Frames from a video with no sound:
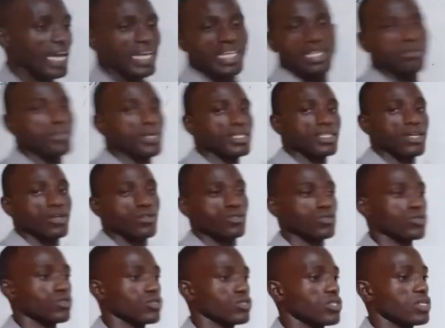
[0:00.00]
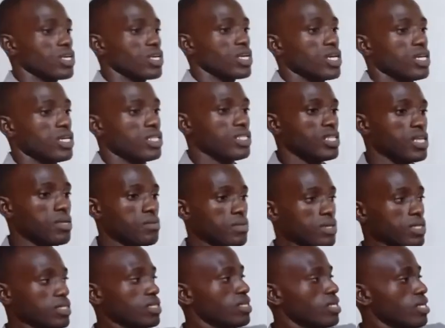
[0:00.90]
any metal, you just
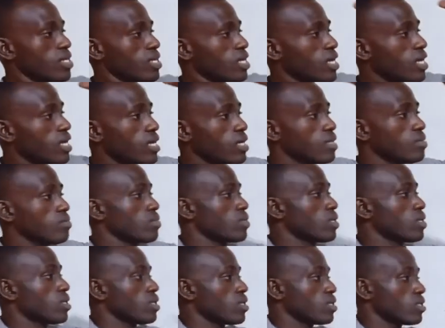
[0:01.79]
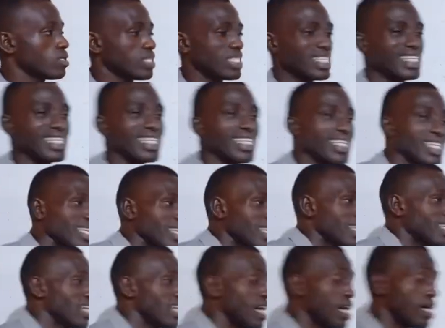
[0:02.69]
name it,
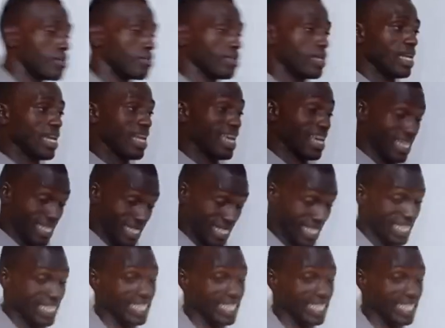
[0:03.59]
tin, lead,